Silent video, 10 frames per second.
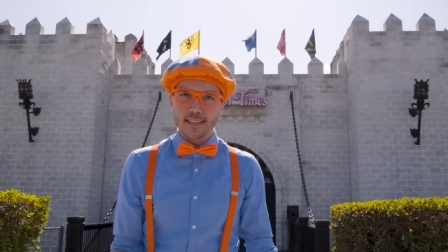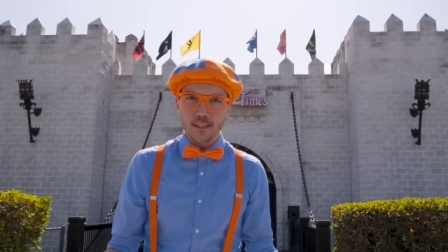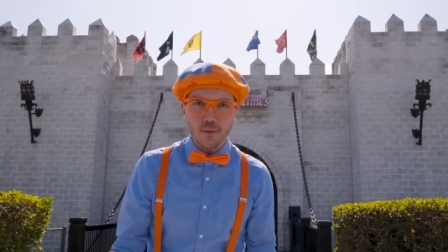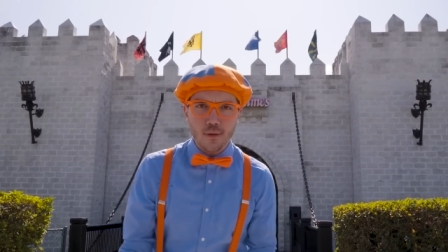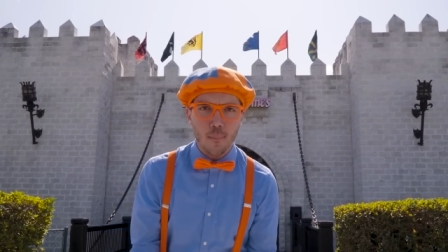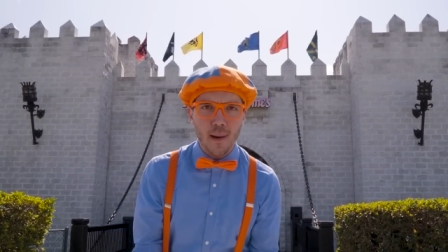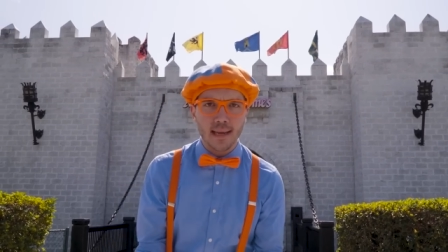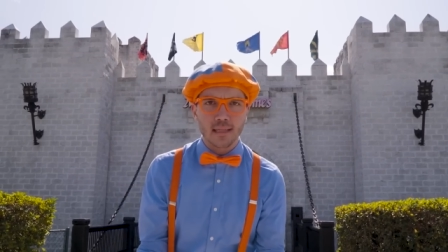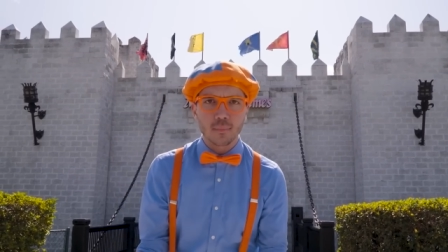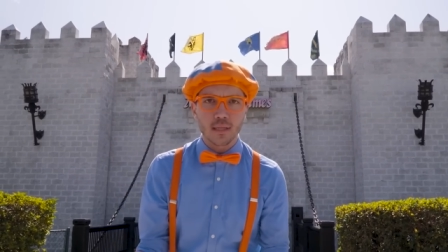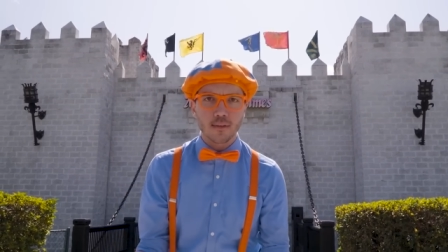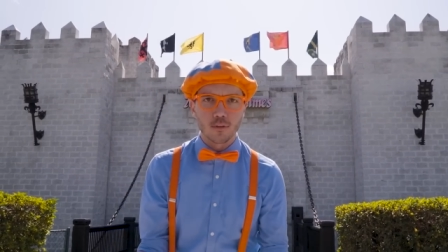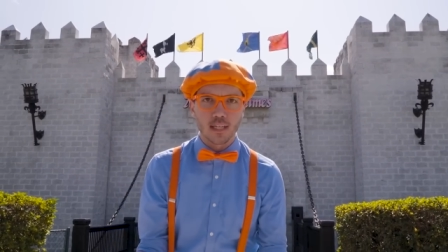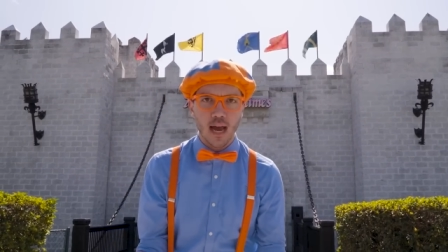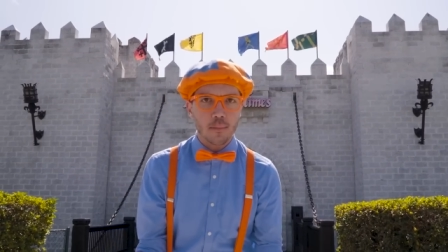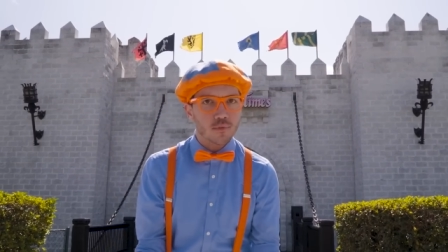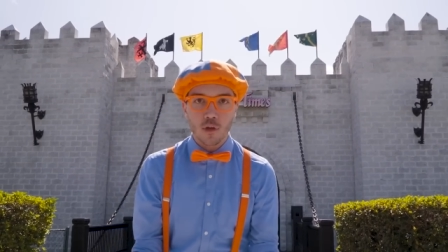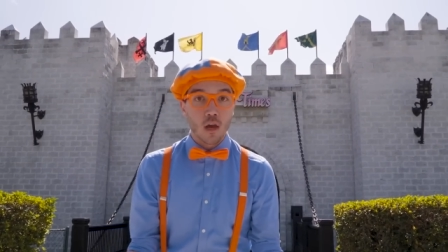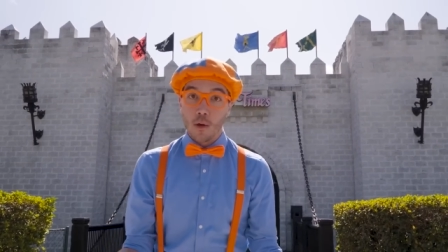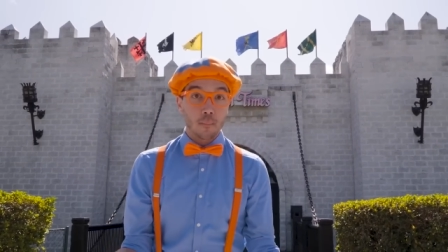Did you know back in medieval times,
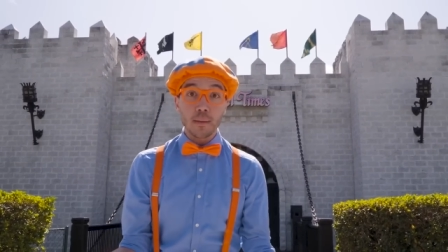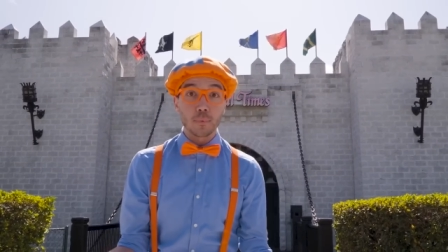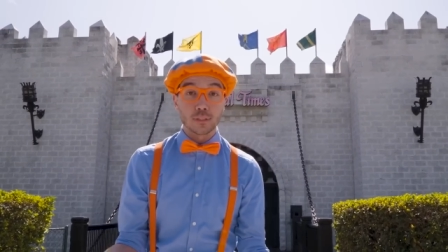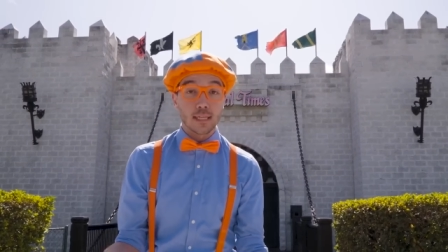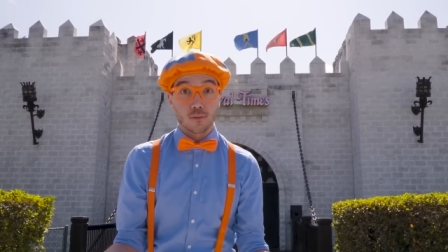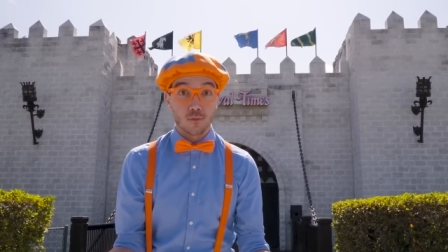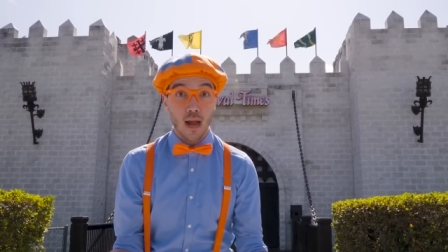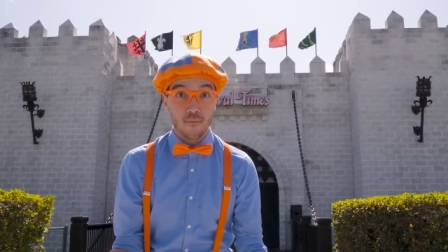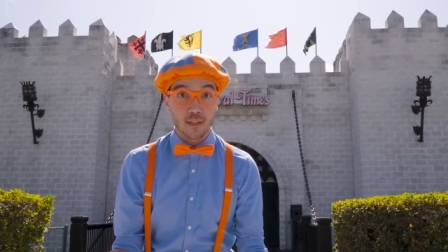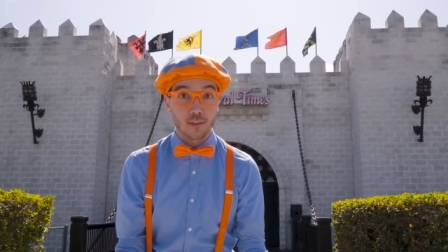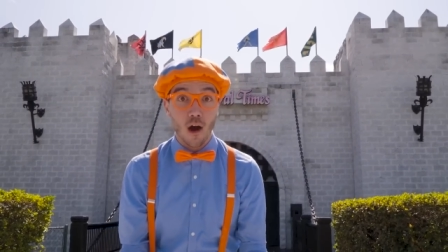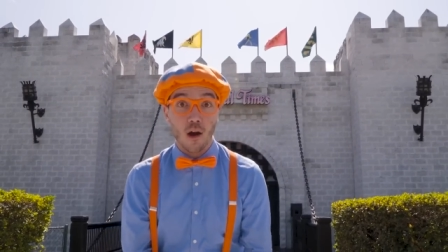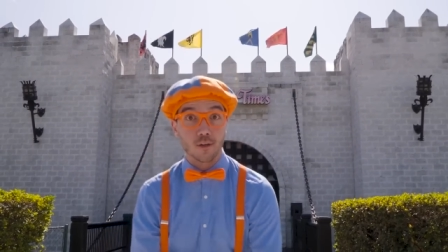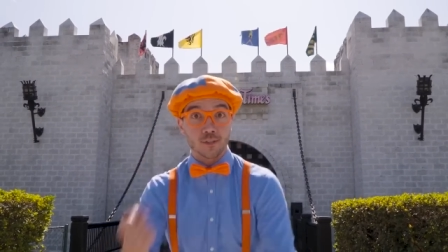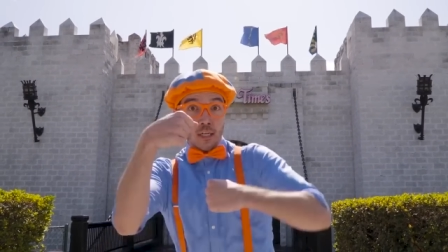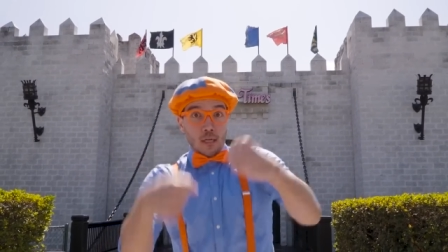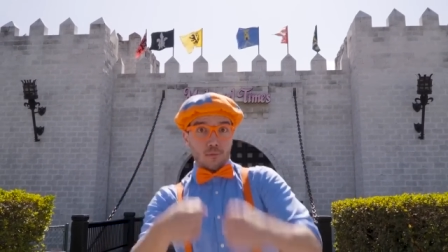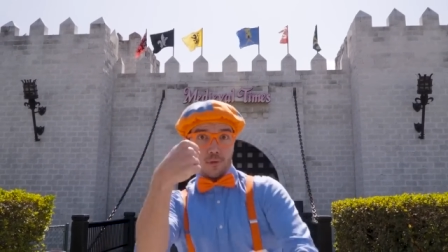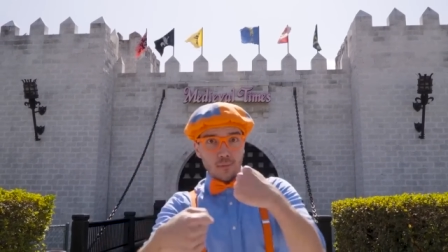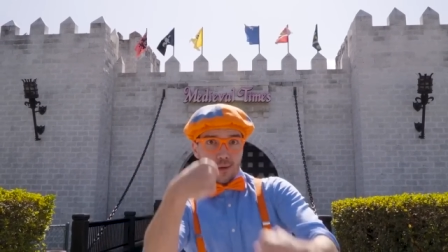people didn't drive in cars?
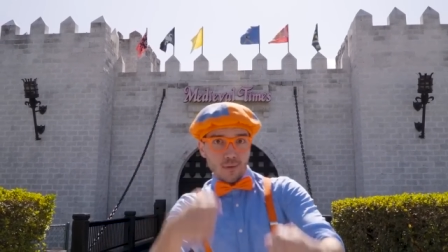Ring, ring,